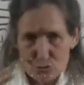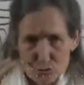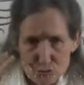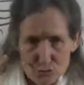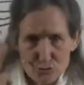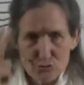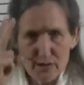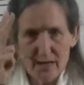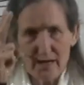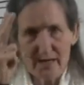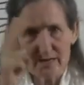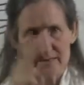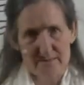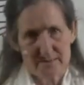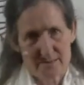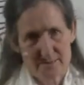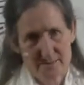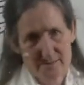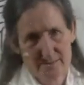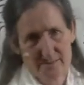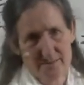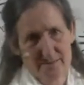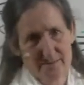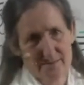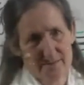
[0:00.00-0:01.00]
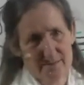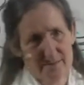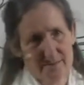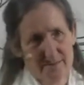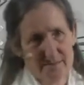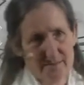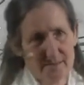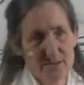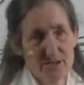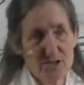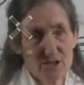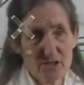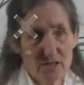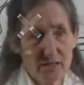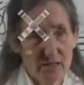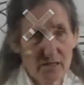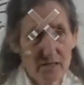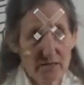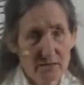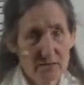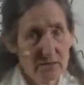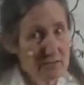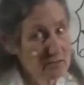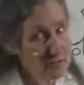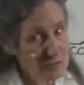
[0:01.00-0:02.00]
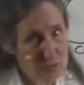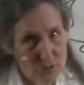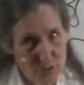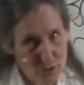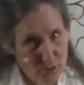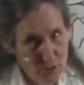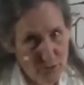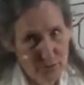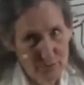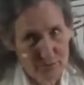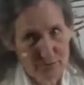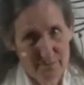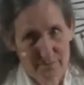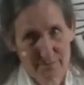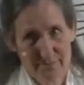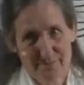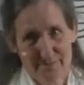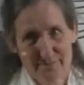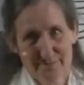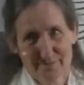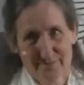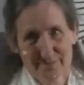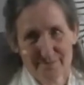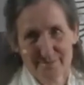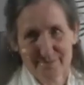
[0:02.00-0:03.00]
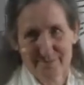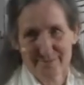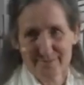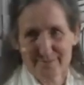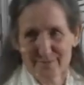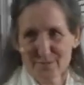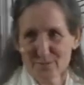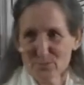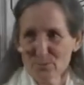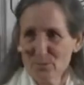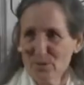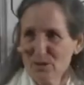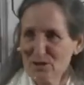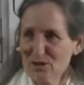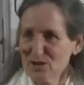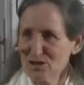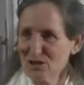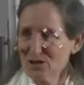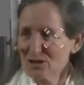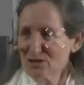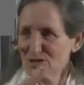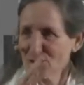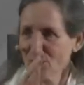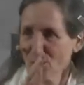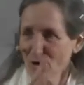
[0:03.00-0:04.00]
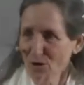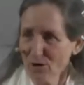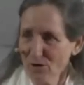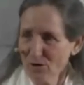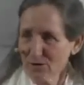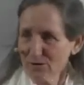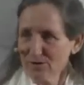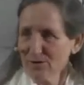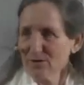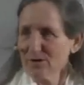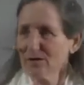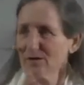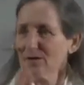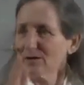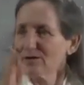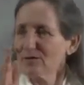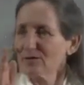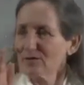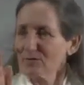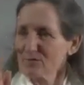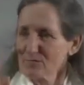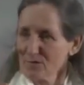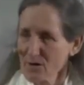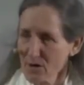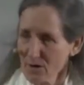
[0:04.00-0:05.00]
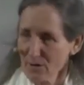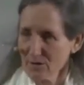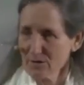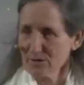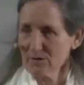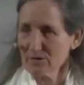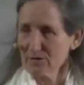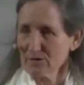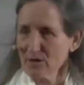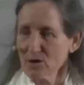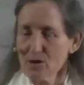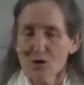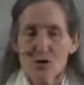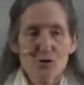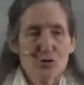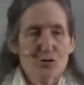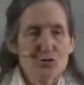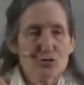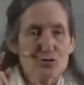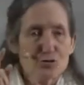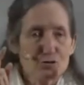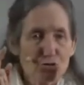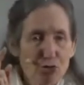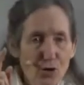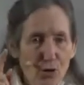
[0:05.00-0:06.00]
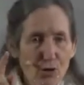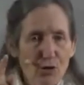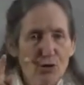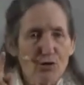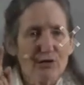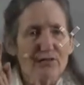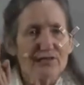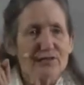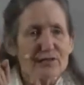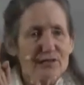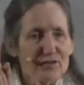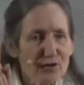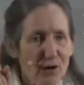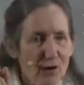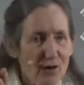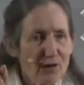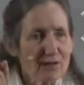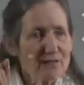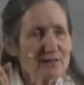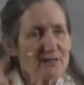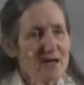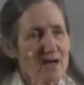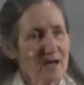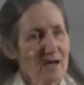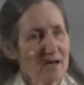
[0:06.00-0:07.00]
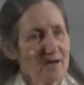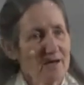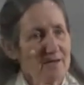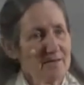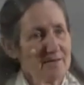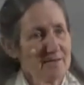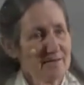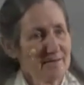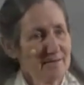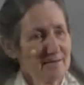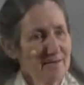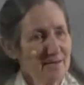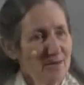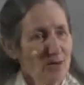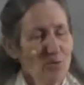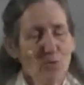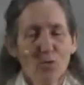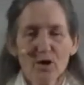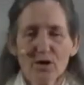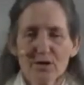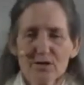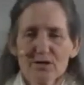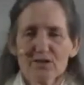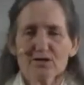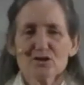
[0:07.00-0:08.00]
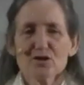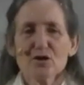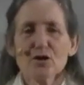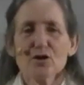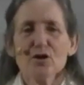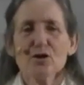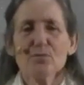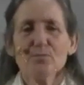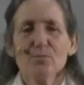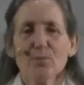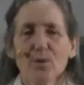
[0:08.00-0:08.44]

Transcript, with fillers: Two days. Is she healed? No but she's on the road. You're the doctor. What has her